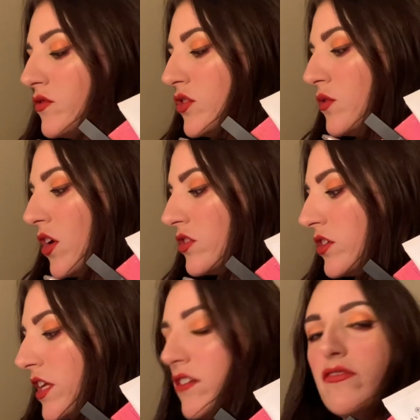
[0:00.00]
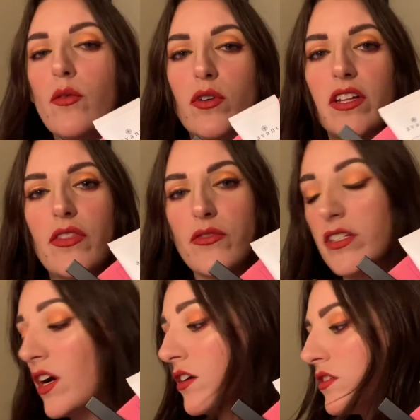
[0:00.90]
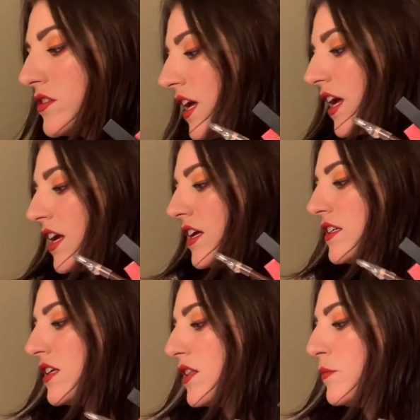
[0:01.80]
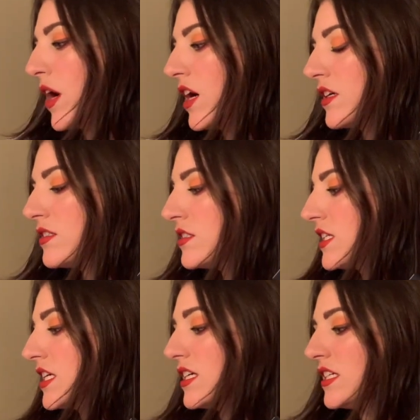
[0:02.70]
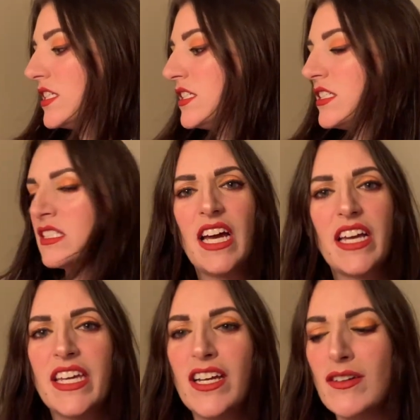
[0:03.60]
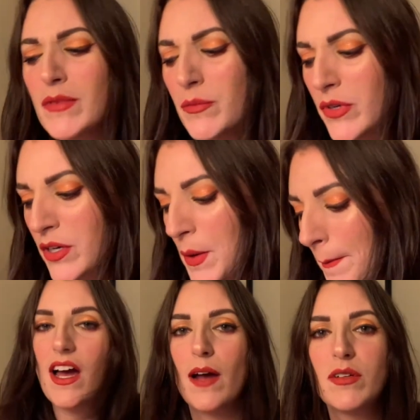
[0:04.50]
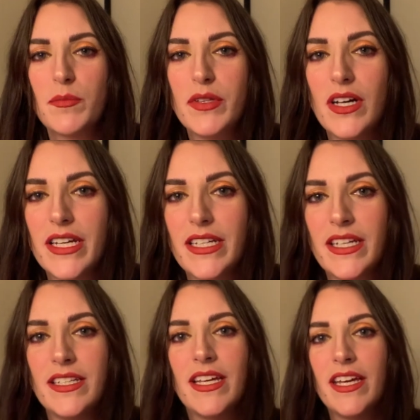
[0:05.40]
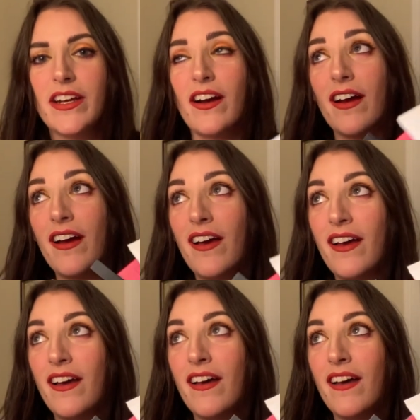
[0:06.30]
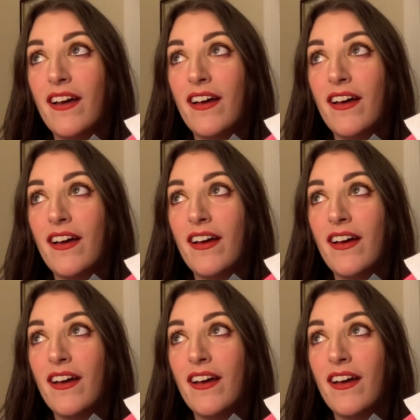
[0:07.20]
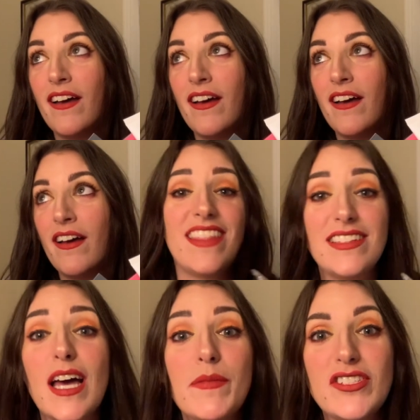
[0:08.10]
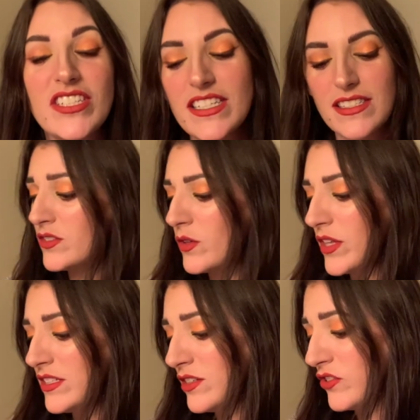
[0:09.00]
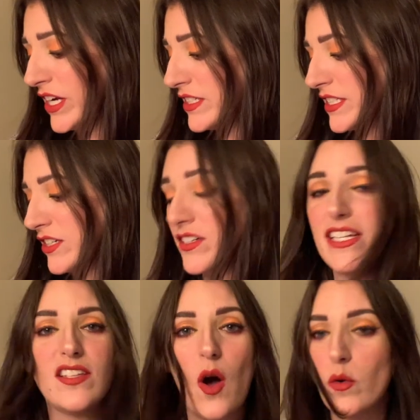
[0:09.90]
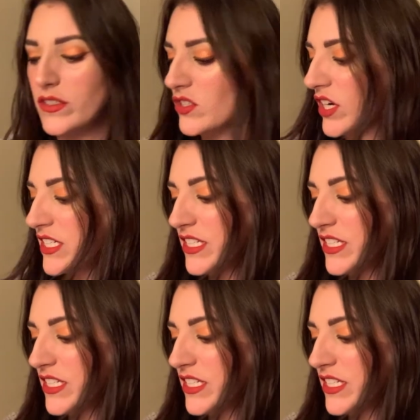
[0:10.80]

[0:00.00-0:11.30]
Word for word: $243. And the box is, I can't remember. I'm gonna plug it in here. $34.99. That's how much it is. So that's a great deal. It's always a great